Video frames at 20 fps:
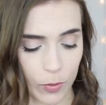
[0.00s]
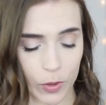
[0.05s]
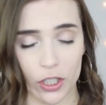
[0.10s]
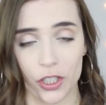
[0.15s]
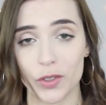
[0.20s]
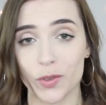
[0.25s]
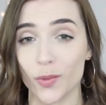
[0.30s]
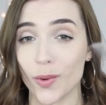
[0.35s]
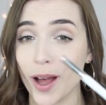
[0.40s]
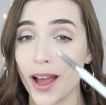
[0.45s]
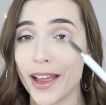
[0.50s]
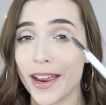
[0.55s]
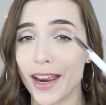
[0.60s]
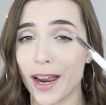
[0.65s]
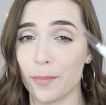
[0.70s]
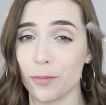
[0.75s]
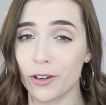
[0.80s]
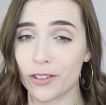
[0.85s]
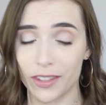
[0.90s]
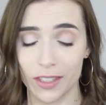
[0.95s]
which is why
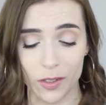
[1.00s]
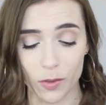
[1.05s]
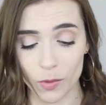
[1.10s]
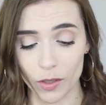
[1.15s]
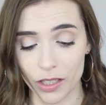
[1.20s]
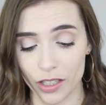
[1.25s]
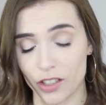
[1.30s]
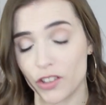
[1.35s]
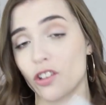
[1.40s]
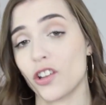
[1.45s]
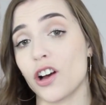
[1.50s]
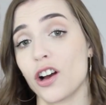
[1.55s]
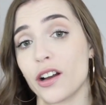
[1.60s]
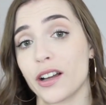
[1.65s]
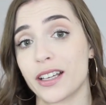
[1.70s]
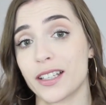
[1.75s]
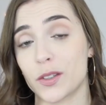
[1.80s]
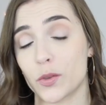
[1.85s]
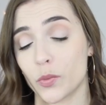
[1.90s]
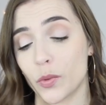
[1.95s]
I brought this one
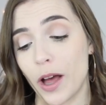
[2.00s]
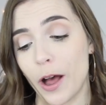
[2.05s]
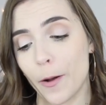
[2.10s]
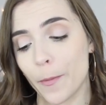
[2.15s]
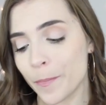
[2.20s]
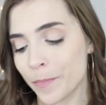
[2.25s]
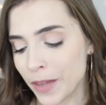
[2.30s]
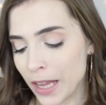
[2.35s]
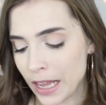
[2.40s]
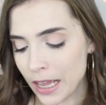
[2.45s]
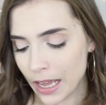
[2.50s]
along as well.